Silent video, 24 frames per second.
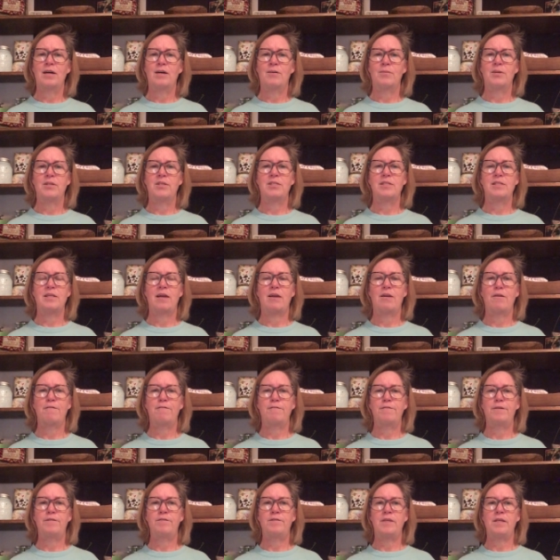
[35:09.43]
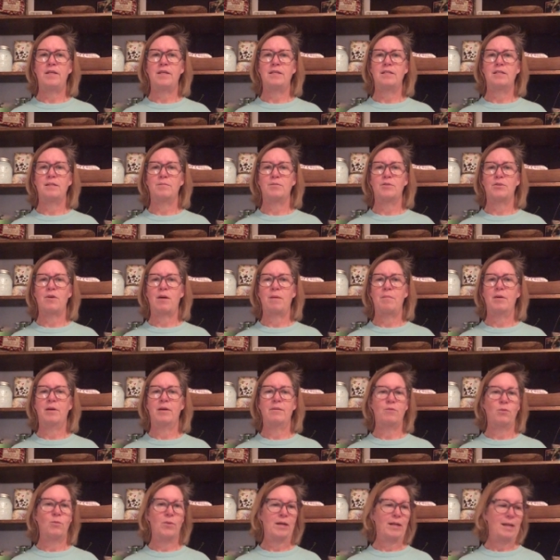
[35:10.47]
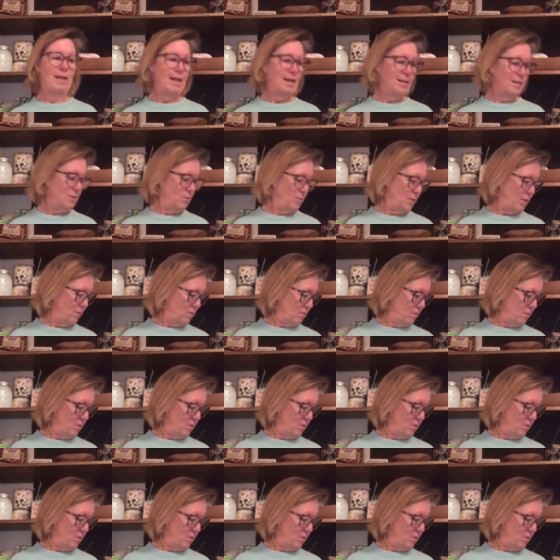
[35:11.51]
We just had our 50 subscriber giveaway last week.